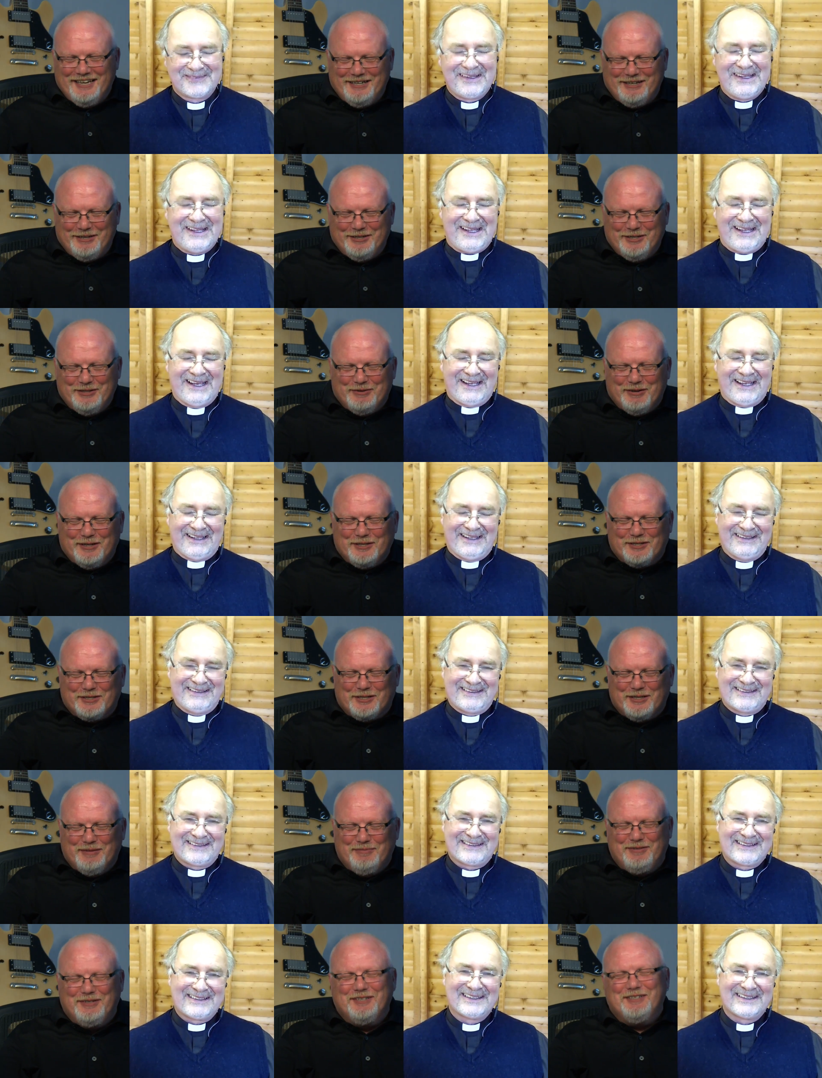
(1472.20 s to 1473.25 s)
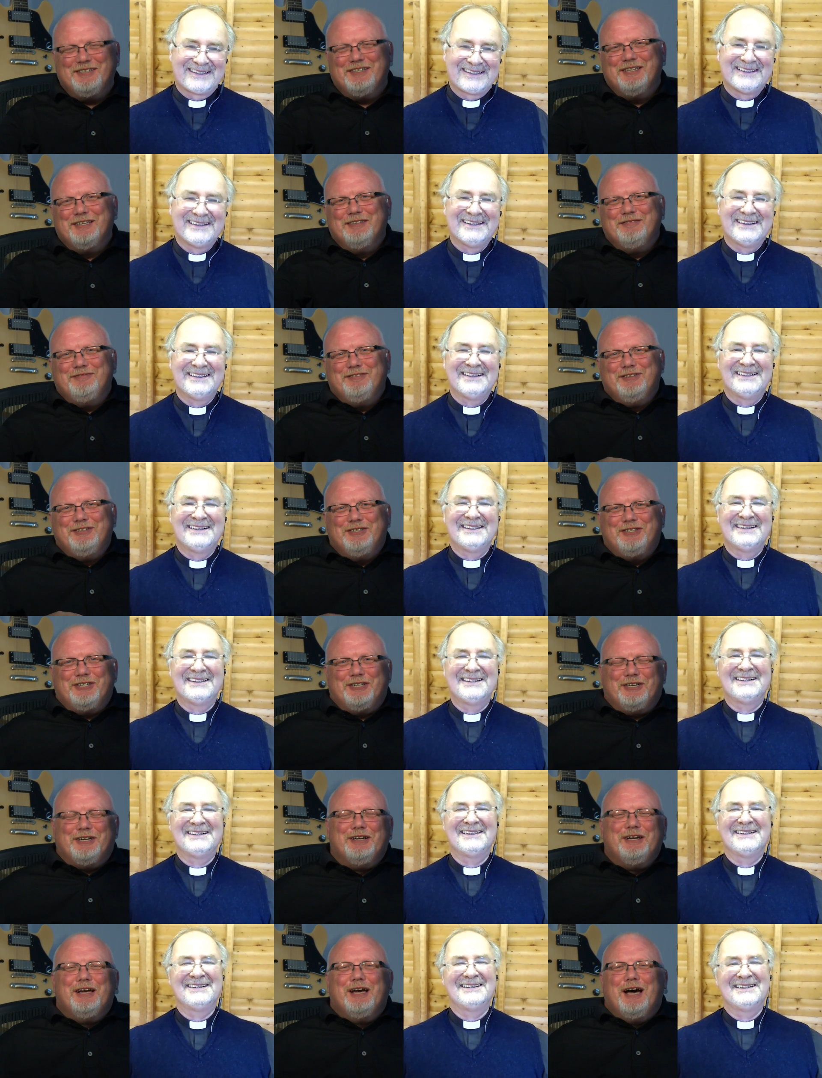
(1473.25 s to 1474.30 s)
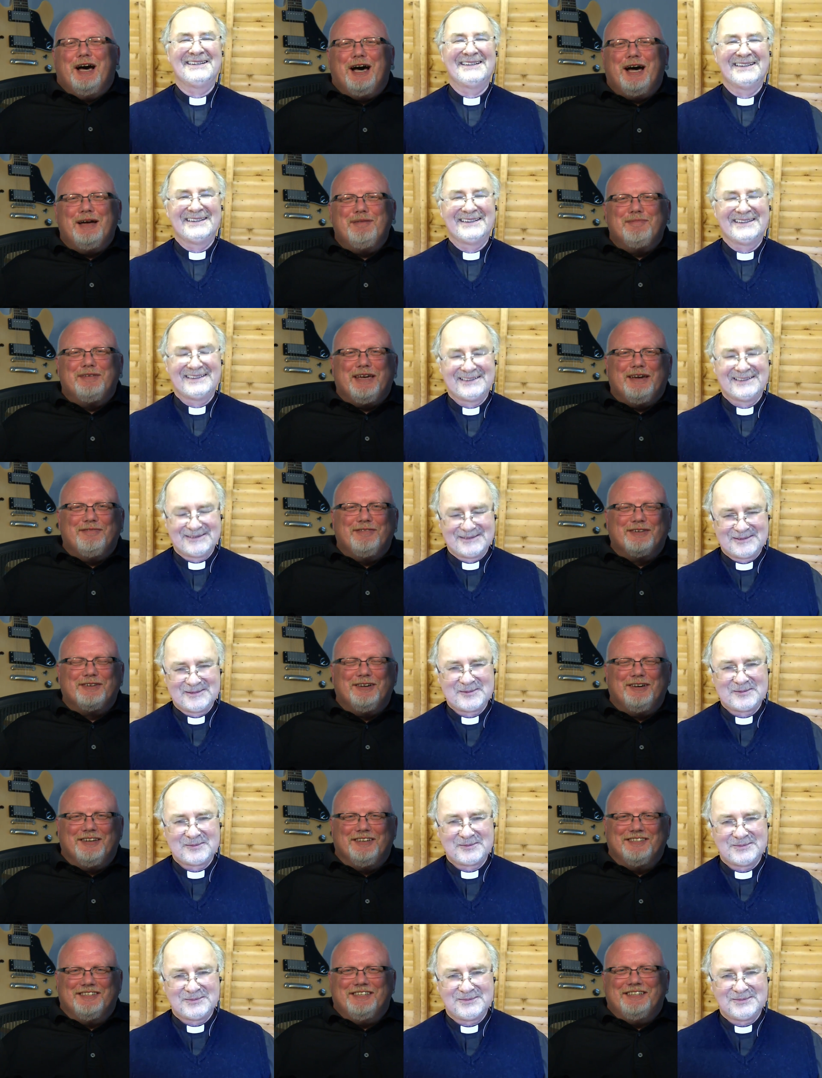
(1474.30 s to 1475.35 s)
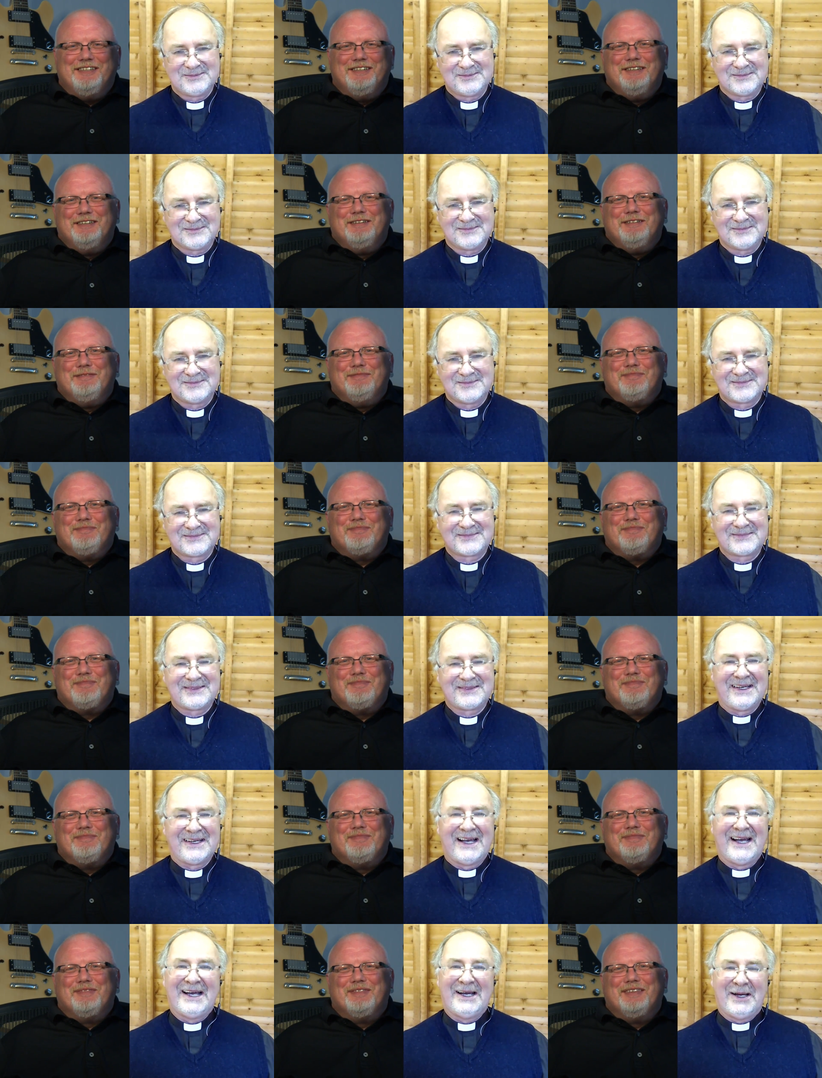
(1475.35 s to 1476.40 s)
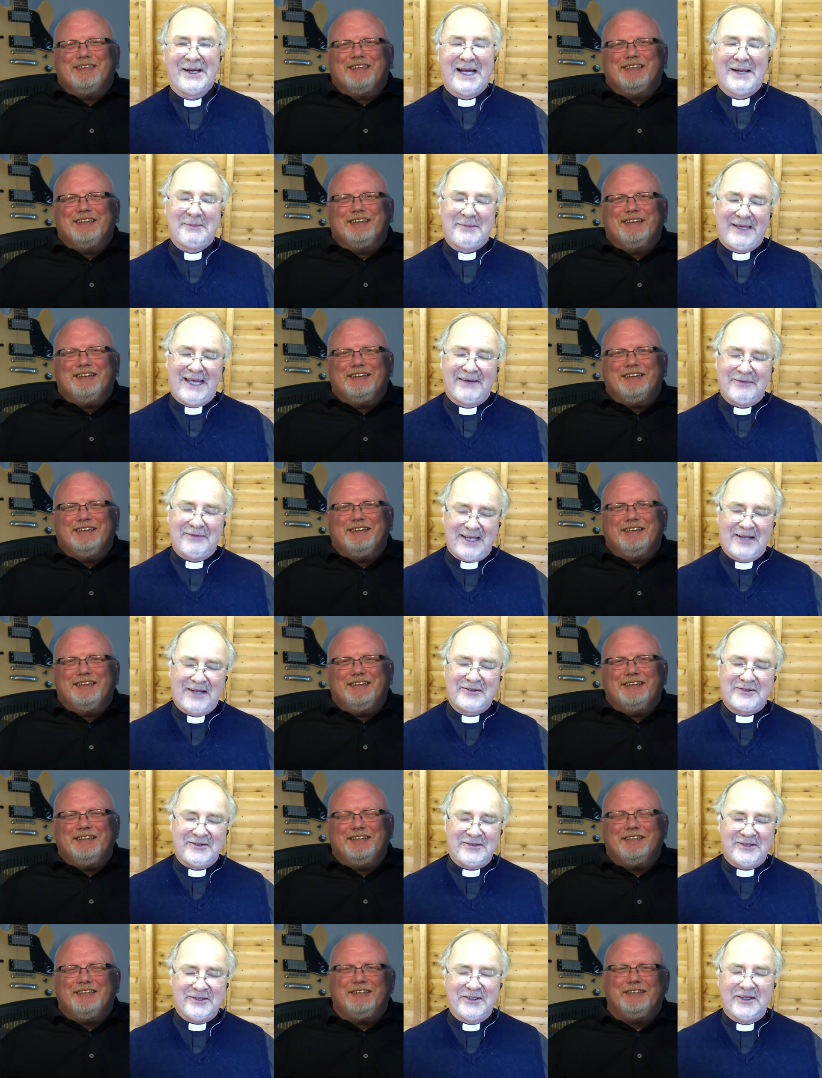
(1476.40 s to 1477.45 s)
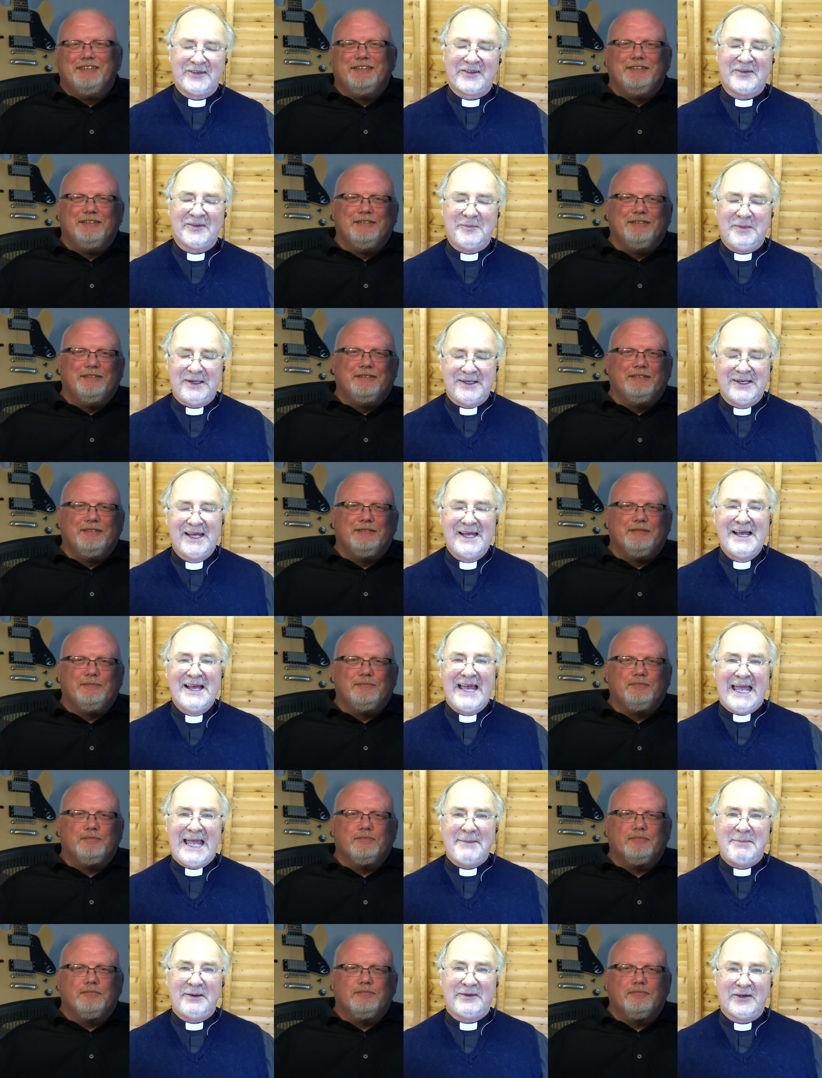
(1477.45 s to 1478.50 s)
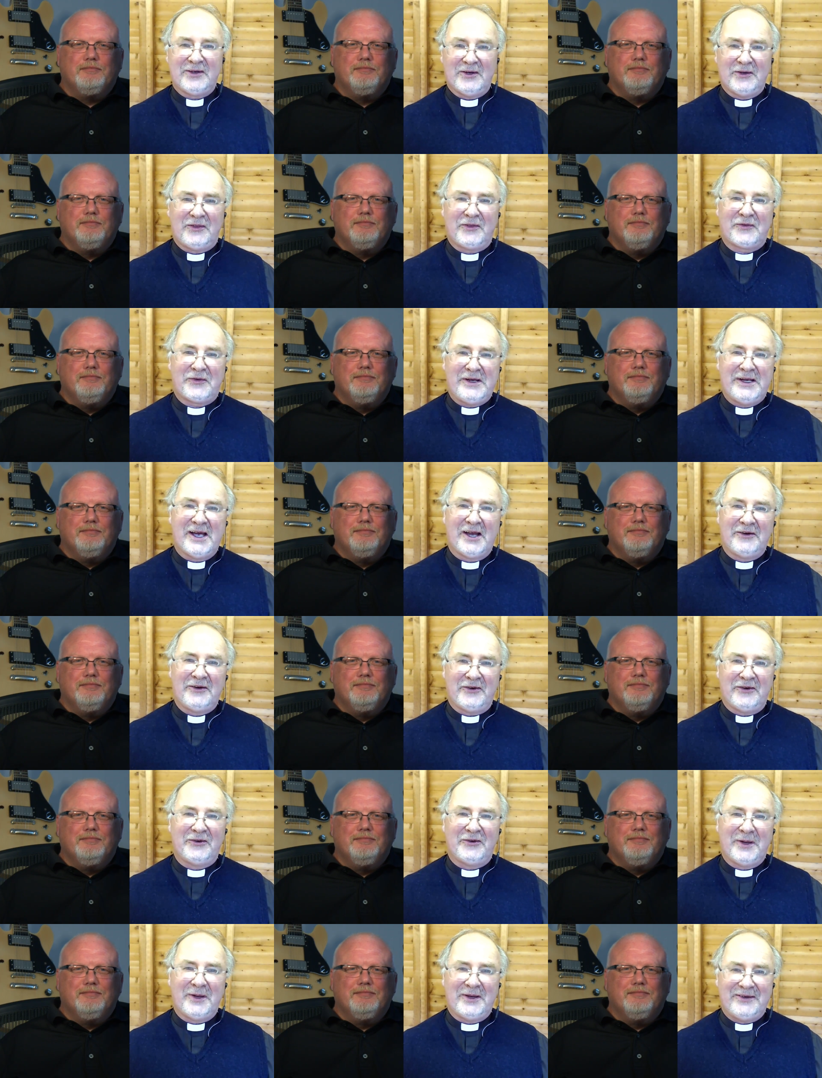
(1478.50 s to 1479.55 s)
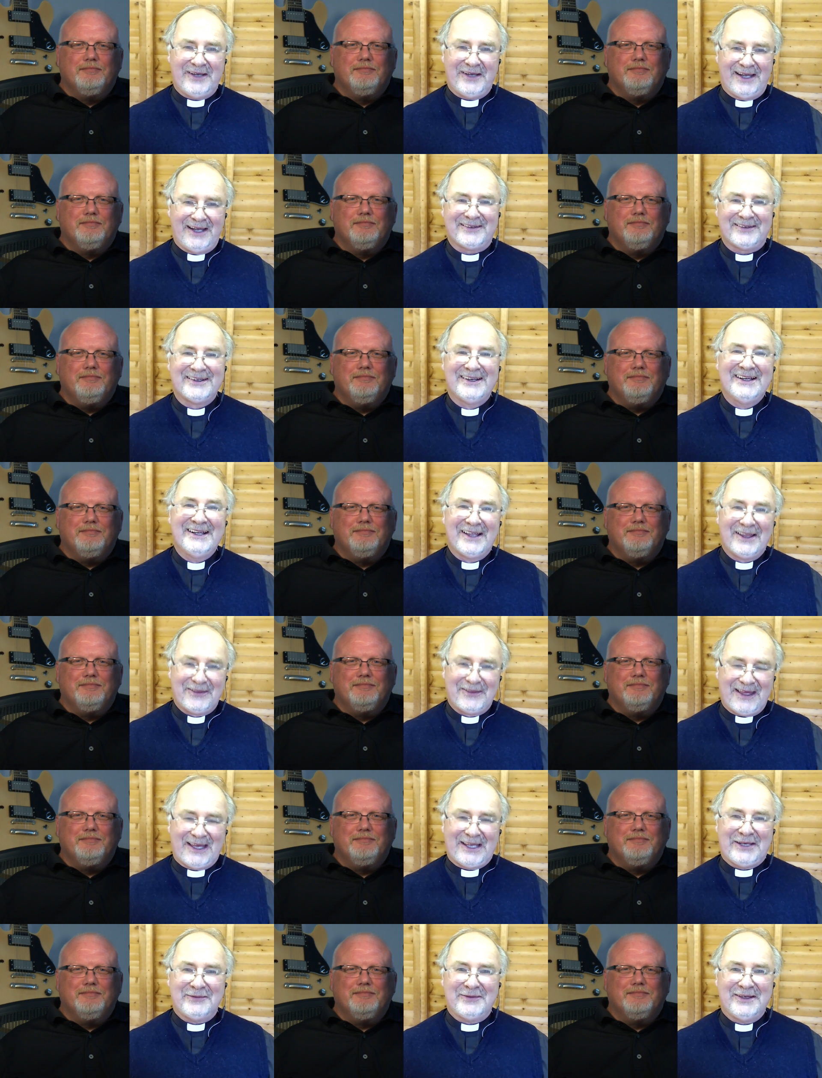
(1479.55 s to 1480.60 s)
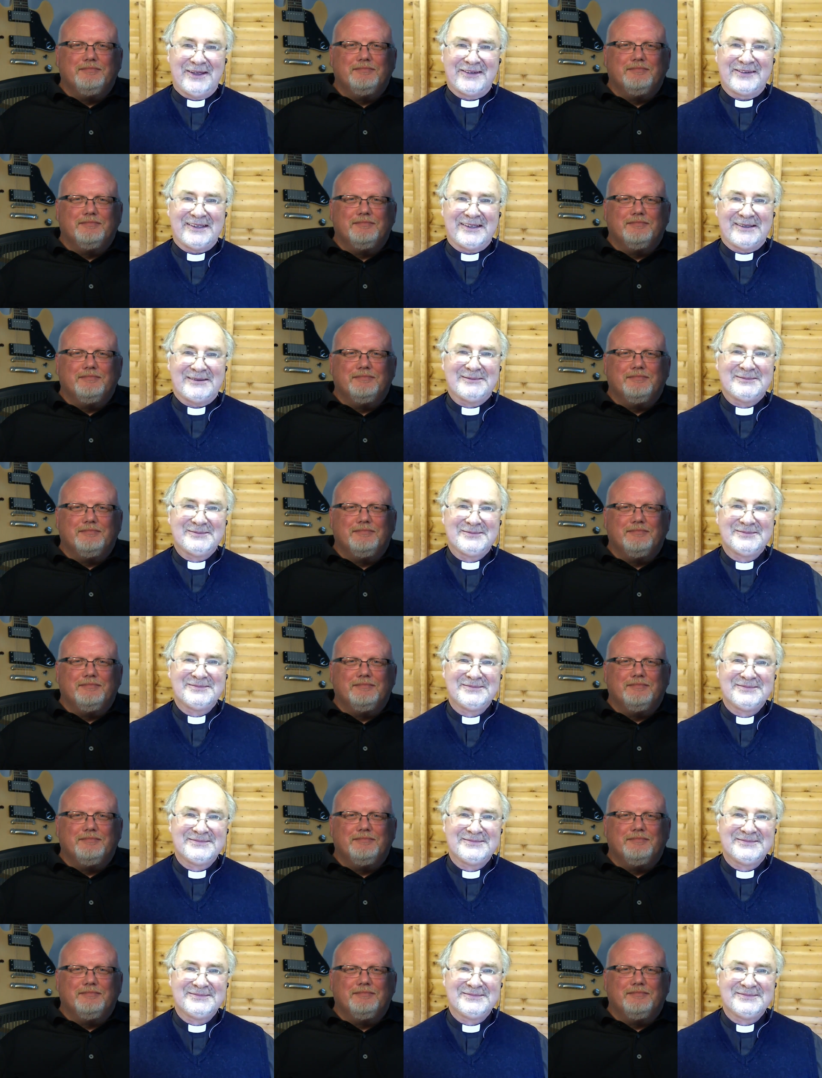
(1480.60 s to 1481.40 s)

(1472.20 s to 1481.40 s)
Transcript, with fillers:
Speaker 1: and our new yes. unscripted in the future. I'm Kevin Kallsen.
Speaker 2: Uh, I'm Gavin Ashenden, and this has been episode 328. Thank you for listening.